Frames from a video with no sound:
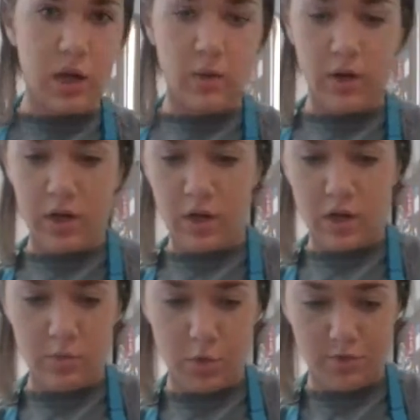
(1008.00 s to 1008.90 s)
we're going to
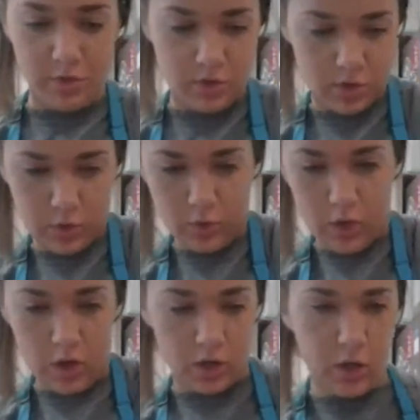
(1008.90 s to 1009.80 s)
come over to
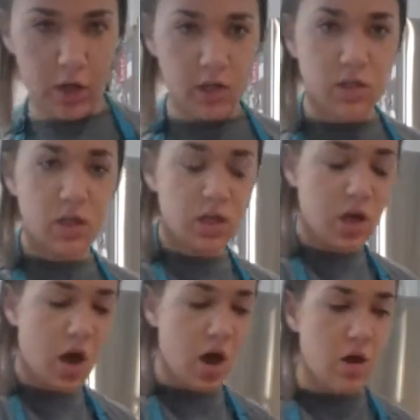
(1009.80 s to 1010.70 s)
our cookie sheet.
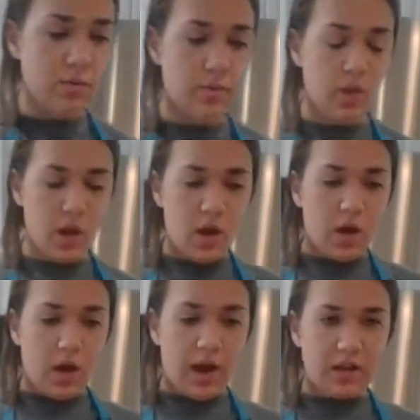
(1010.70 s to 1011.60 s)

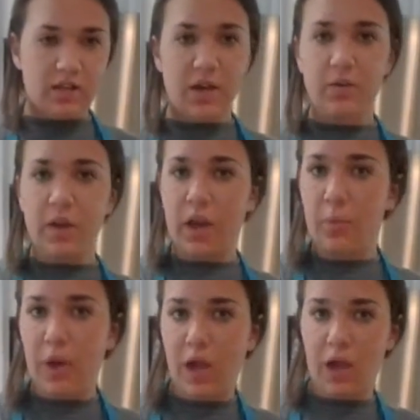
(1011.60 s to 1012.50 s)
I just have like a
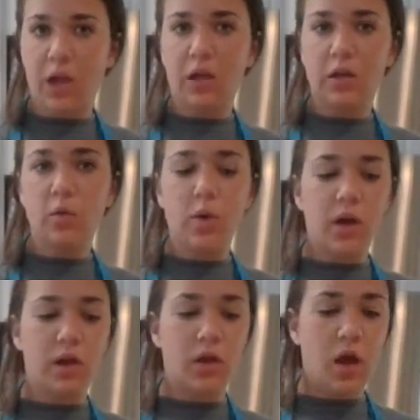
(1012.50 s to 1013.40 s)
pan
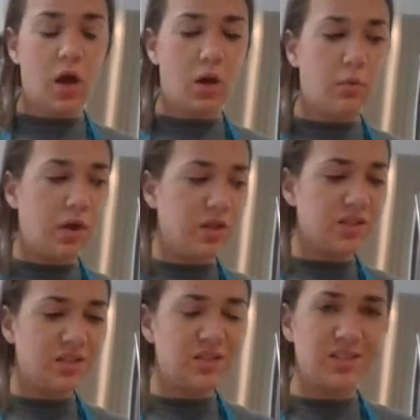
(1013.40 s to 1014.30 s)
with, this
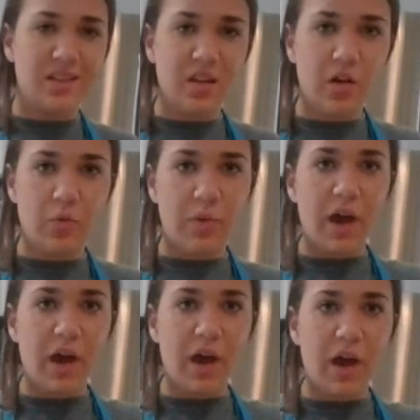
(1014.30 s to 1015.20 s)
is a silicone
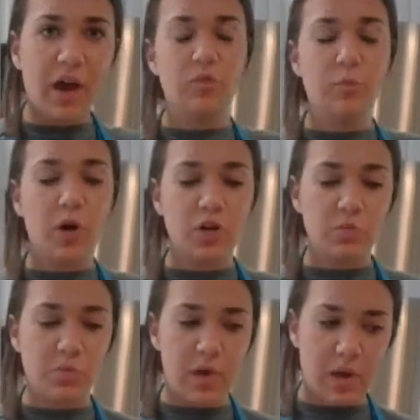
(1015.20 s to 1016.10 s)
pad, but you can use
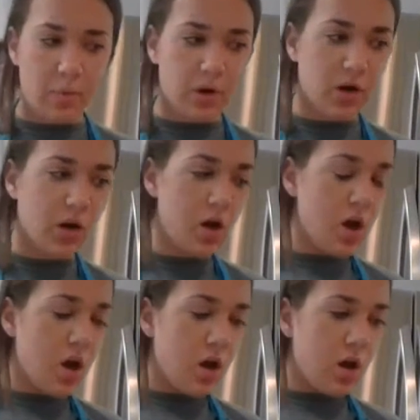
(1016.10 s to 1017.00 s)
parchment paper,
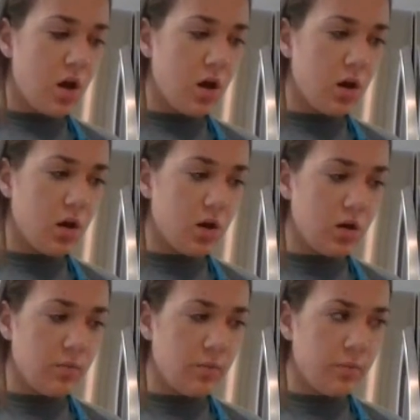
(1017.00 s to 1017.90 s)

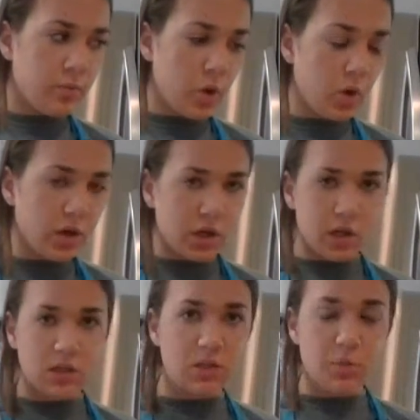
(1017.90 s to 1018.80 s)
or you
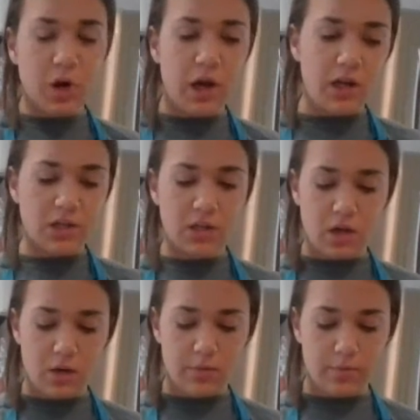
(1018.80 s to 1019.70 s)
can spray
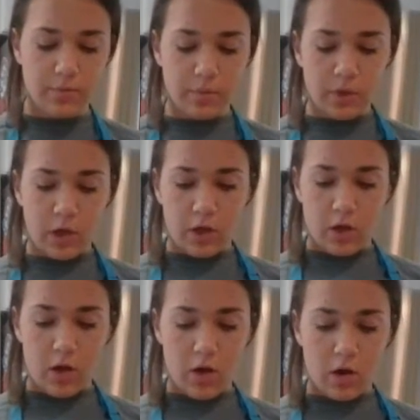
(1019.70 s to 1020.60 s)
some
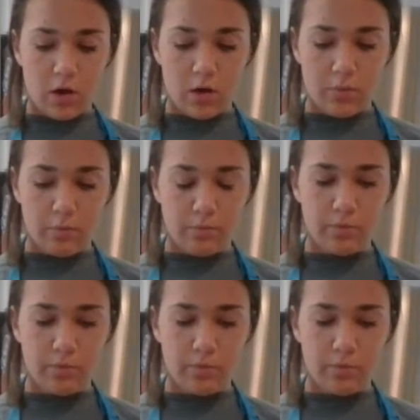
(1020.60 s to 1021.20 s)
ham